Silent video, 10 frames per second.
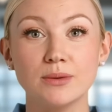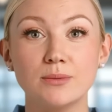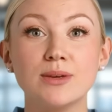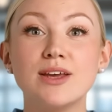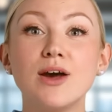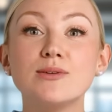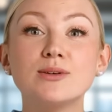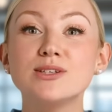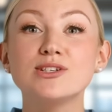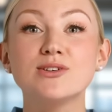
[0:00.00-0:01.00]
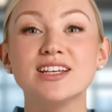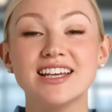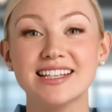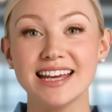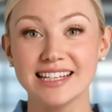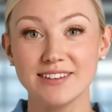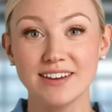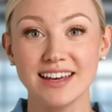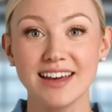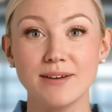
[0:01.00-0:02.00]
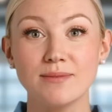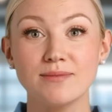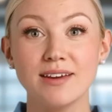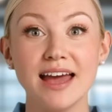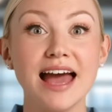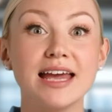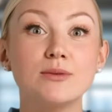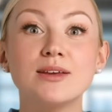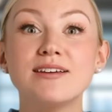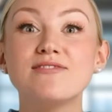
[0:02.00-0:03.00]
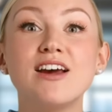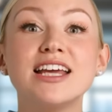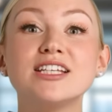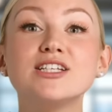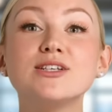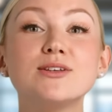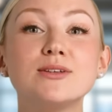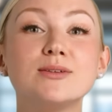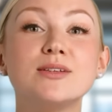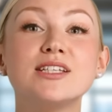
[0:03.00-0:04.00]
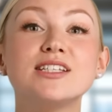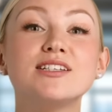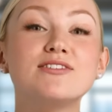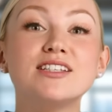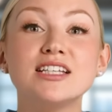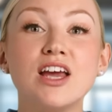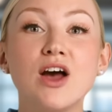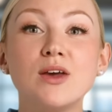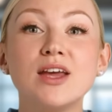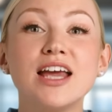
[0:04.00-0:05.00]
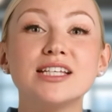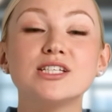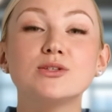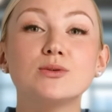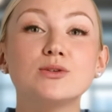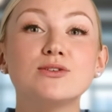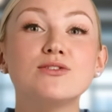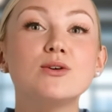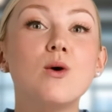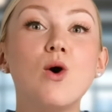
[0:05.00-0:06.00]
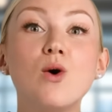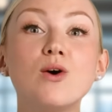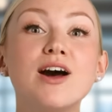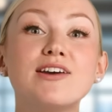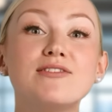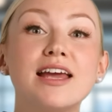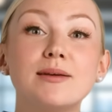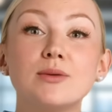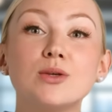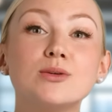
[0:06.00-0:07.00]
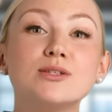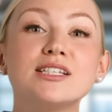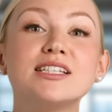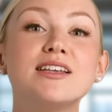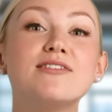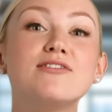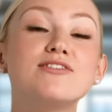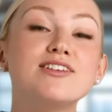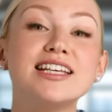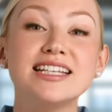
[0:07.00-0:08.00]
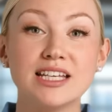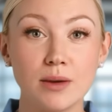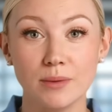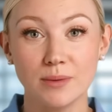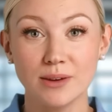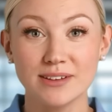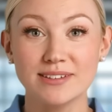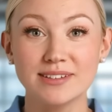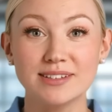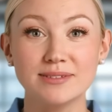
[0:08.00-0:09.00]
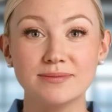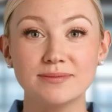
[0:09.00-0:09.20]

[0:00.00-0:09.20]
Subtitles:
We hope you enjoyed our taster video, and we invite you to visit our online store to view all our available courses and free sample modules.